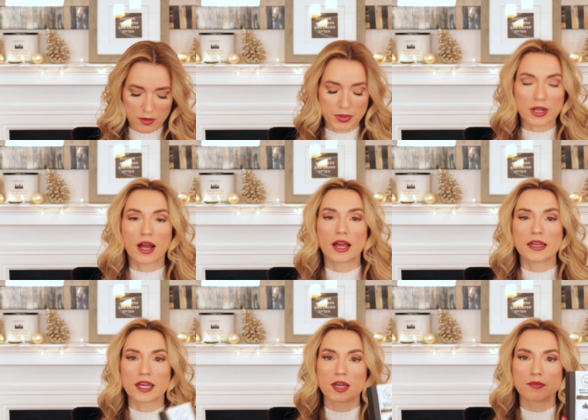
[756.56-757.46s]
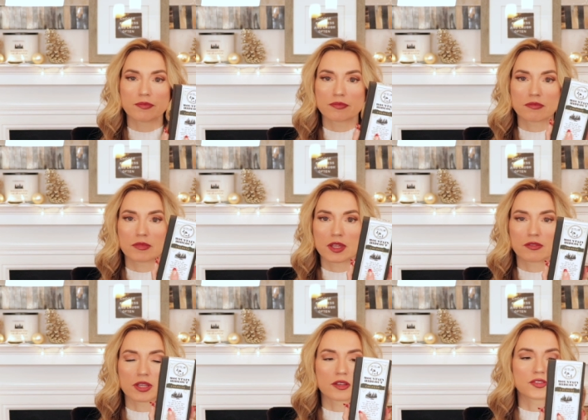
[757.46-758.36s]
but I am
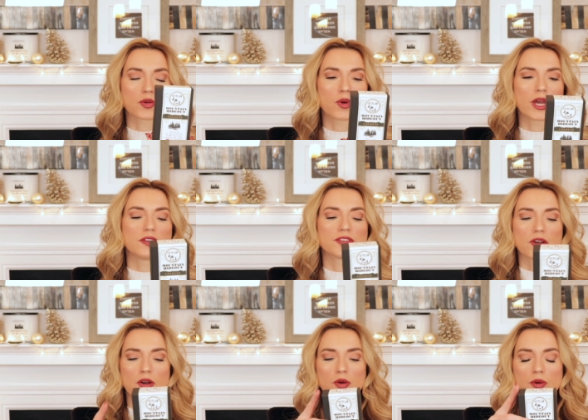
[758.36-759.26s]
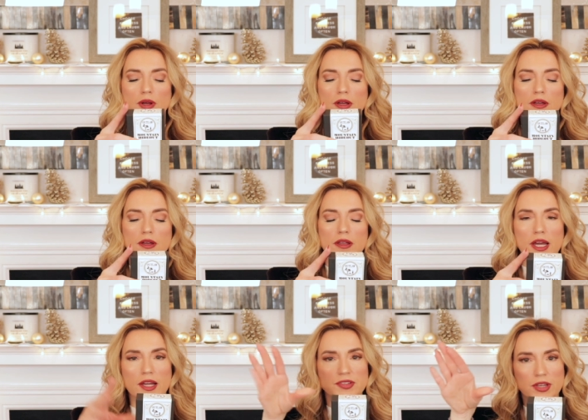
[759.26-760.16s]
giving this away. So
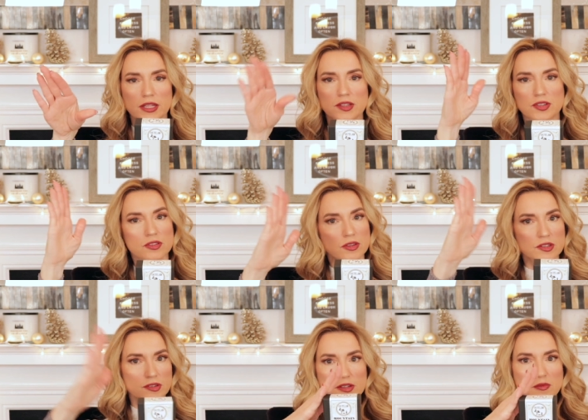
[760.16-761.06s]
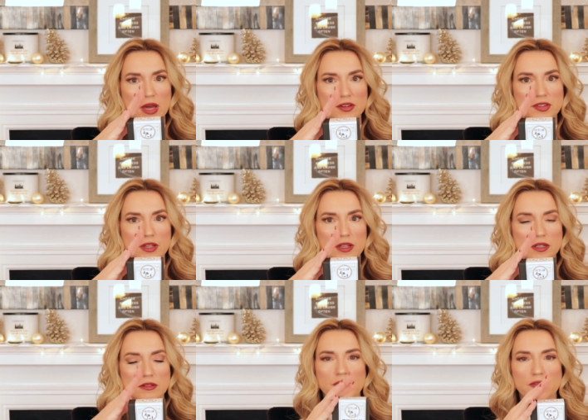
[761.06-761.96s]
like I said, this is this lean's
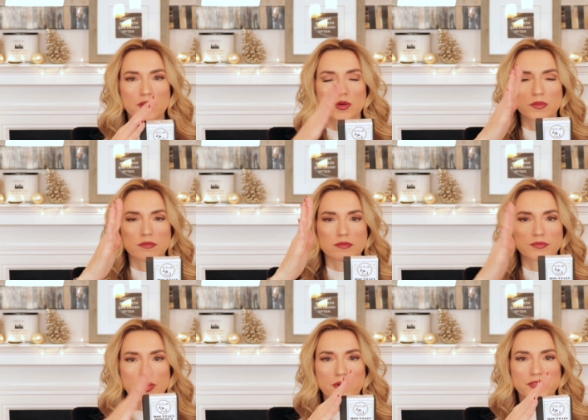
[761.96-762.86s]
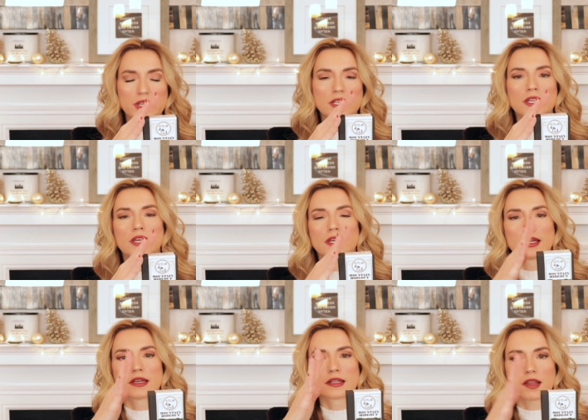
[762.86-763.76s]
masculine. If your person
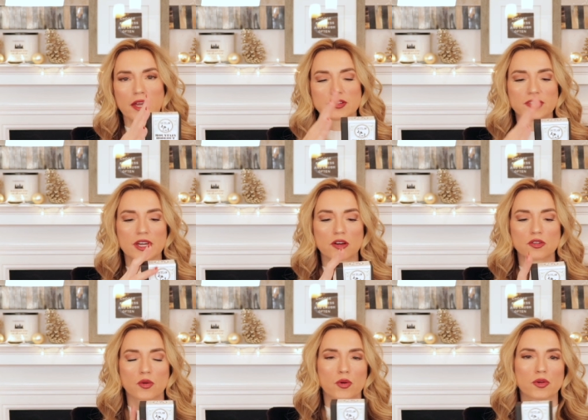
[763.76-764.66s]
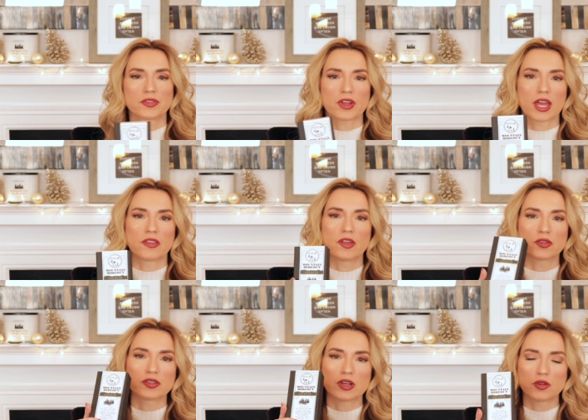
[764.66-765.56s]
likes the outdoors and
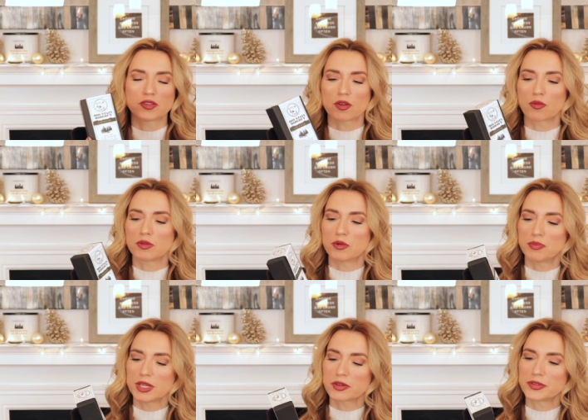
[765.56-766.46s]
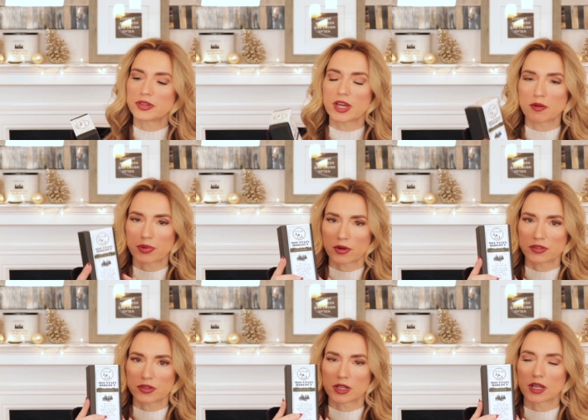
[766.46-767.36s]
those notes would appeal to that
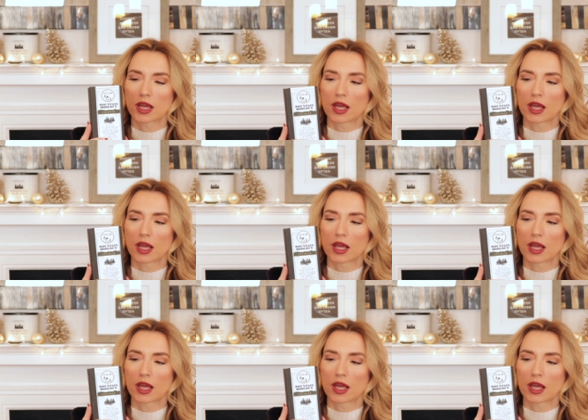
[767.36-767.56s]
person